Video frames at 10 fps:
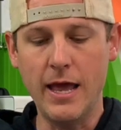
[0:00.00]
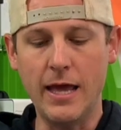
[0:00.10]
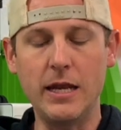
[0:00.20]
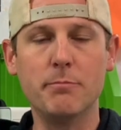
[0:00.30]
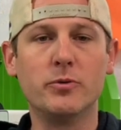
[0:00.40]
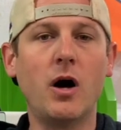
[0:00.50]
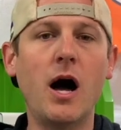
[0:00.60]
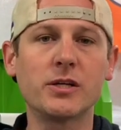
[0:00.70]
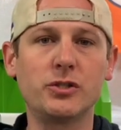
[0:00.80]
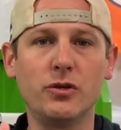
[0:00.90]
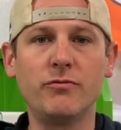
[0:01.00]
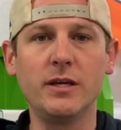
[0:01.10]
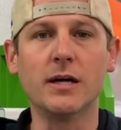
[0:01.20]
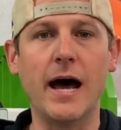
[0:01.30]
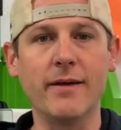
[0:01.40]
And it blocks
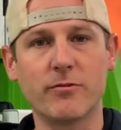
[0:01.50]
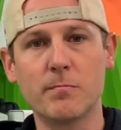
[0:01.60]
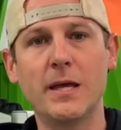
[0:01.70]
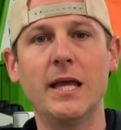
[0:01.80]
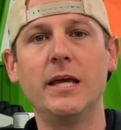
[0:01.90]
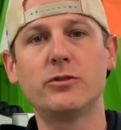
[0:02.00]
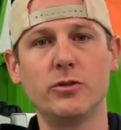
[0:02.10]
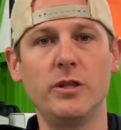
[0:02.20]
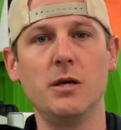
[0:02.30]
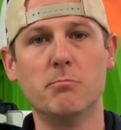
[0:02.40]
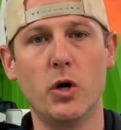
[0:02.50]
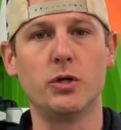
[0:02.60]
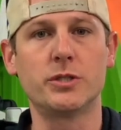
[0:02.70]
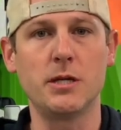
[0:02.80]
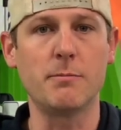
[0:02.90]
UV light from getting to the
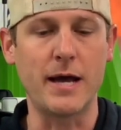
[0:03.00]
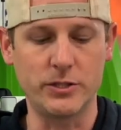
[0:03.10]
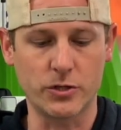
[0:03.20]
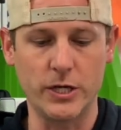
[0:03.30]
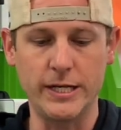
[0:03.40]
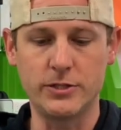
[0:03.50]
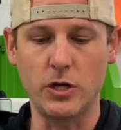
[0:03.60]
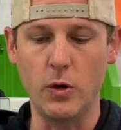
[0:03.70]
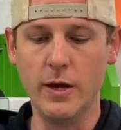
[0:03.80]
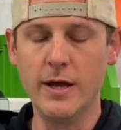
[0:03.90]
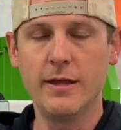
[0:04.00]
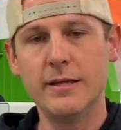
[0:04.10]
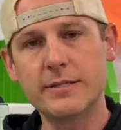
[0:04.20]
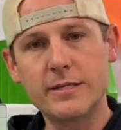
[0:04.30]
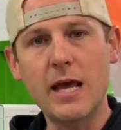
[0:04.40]
emulsion in my screen. So
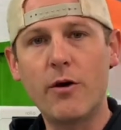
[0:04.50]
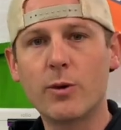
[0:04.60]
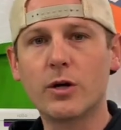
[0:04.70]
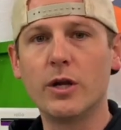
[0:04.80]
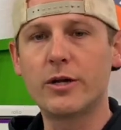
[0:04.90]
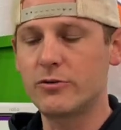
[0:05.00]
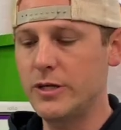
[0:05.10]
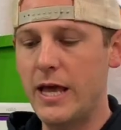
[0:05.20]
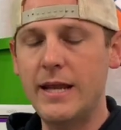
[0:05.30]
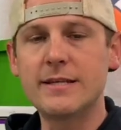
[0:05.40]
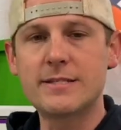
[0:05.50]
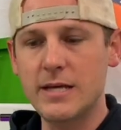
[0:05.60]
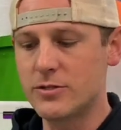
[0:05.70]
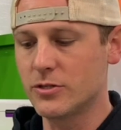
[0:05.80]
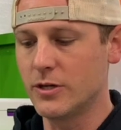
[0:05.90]
this is how we're gonna create a
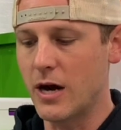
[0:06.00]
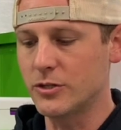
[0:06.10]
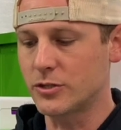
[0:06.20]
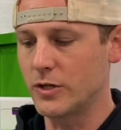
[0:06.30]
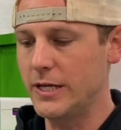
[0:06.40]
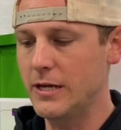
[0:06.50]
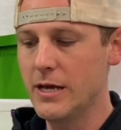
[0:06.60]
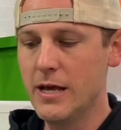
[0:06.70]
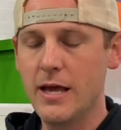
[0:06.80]
stencil in our screen.